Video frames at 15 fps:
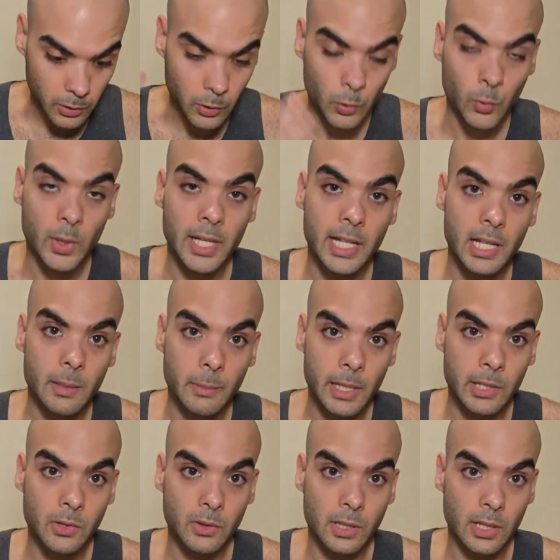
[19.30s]
Three
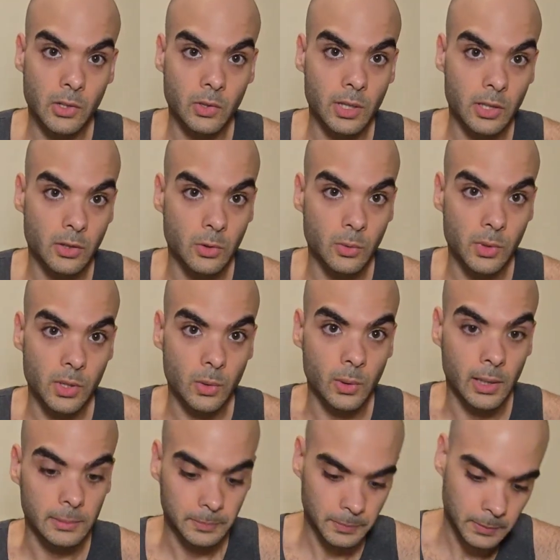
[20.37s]
major things you need to do in a
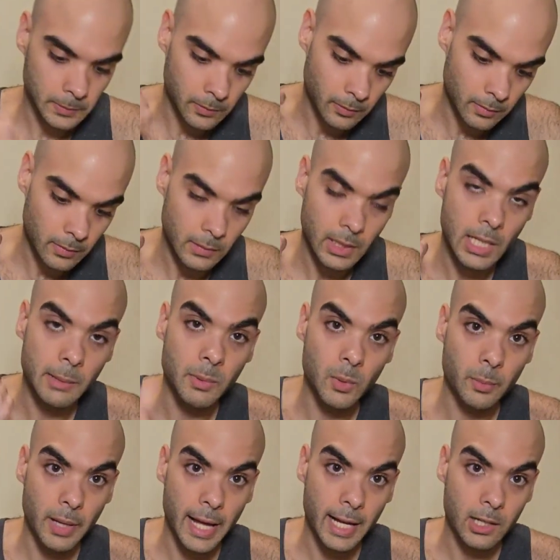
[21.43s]
squat. Keep your
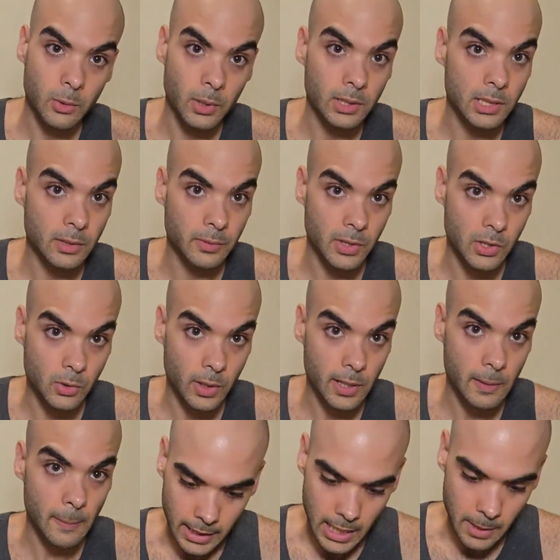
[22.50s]
back relatively
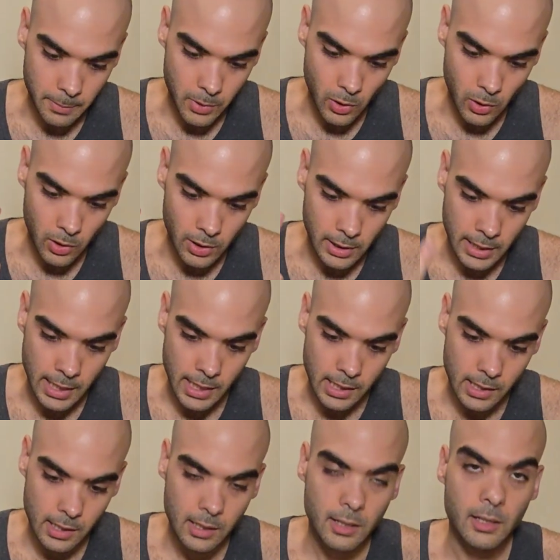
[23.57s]
straight. Keep your
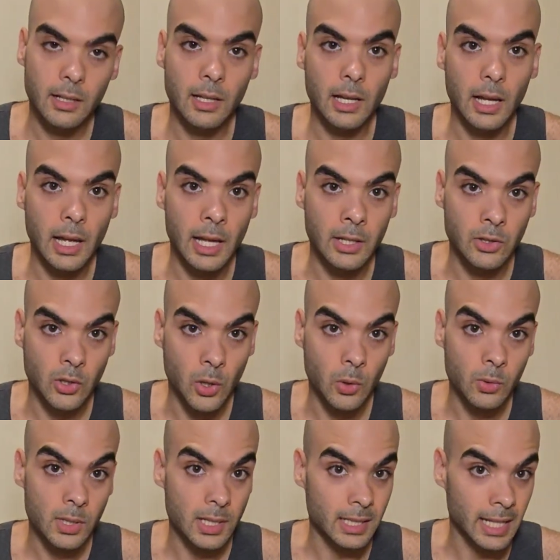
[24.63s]
knees and
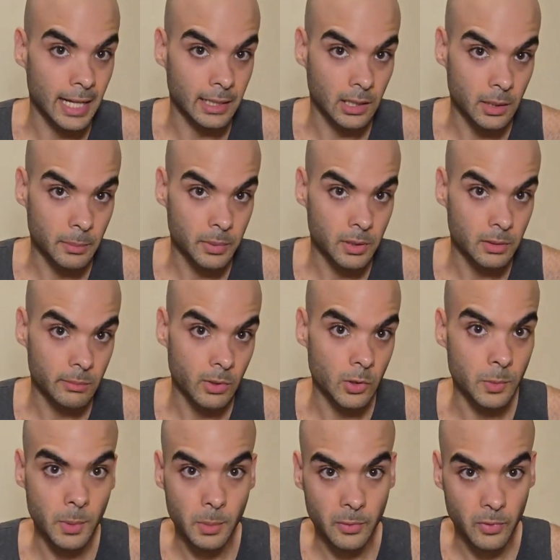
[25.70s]
toes lined up.
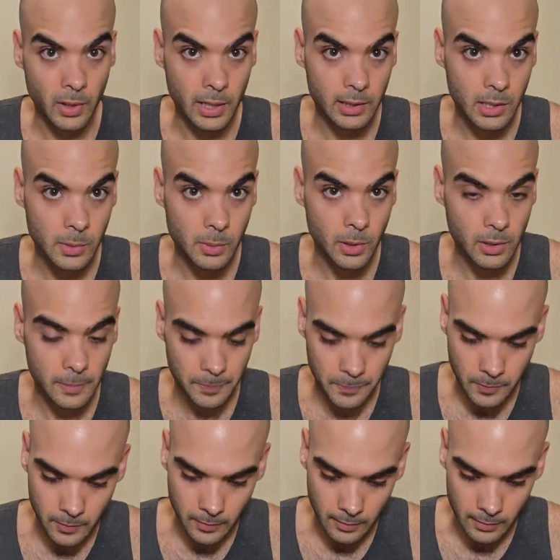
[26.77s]
Most people forget this part.
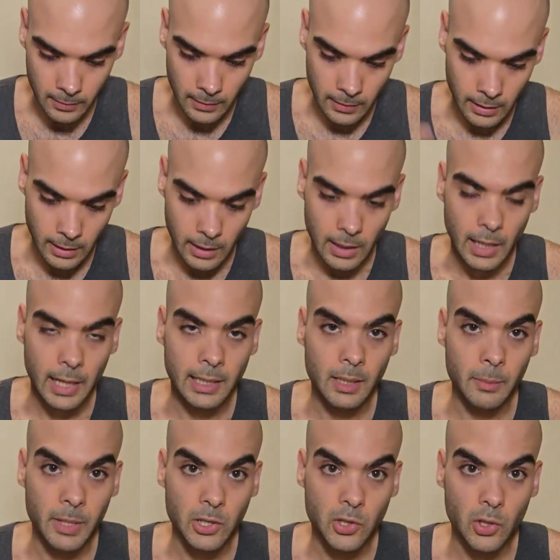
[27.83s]
And then
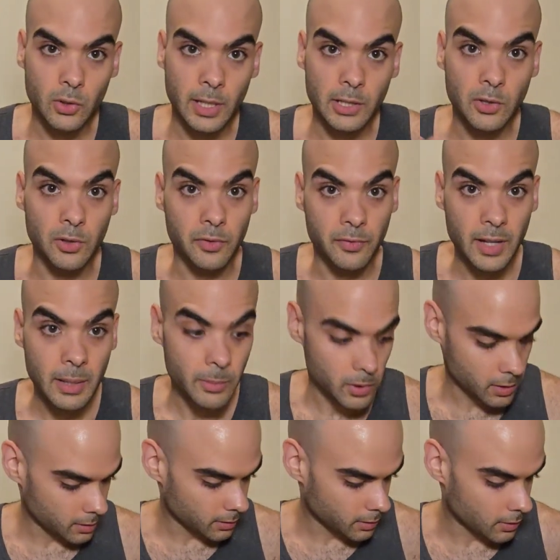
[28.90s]
make sure that your
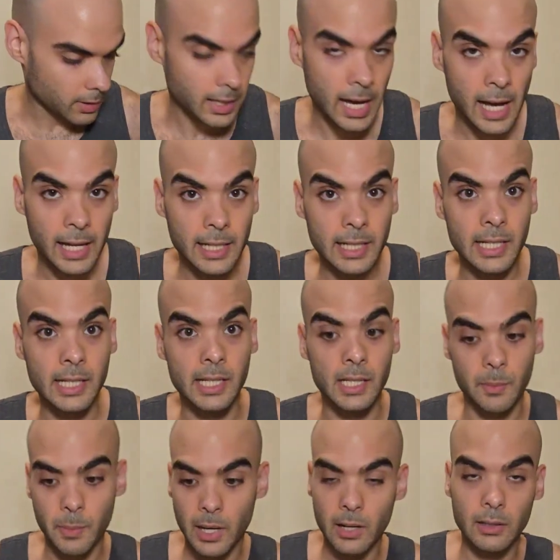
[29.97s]
femur, the thigh, is
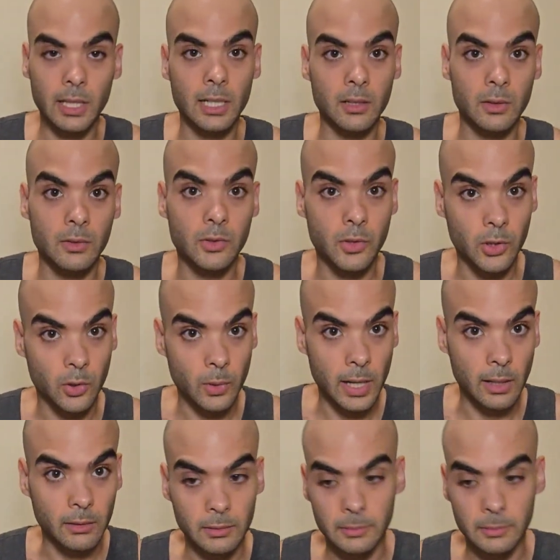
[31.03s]
parallel to the ground.